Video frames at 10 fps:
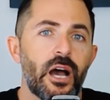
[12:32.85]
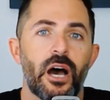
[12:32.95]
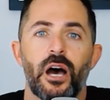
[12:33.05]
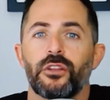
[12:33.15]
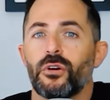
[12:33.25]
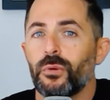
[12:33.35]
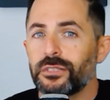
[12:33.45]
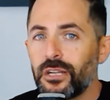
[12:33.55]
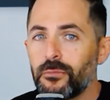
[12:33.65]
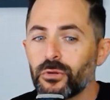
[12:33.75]
Uh, don't
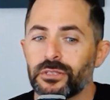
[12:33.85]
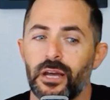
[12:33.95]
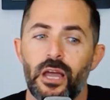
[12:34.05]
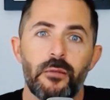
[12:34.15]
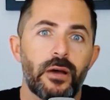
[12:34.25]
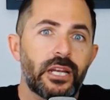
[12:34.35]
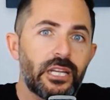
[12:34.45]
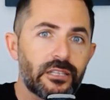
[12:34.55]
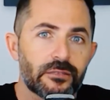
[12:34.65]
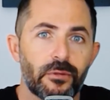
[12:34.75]
waste any more time. I
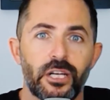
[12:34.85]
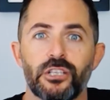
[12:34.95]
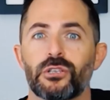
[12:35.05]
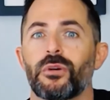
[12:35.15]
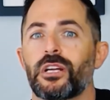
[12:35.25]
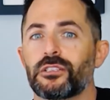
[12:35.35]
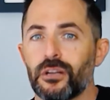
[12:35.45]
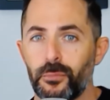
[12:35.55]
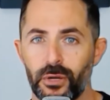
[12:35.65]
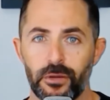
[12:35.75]
need this money so I can
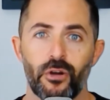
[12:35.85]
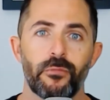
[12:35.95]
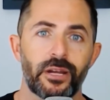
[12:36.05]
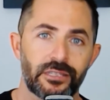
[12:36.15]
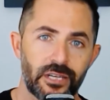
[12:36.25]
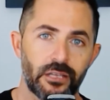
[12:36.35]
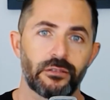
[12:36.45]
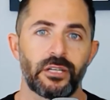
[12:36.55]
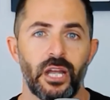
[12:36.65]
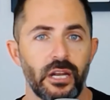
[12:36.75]
start putting my home back
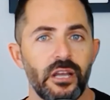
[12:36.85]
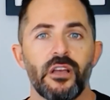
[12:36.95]
together again.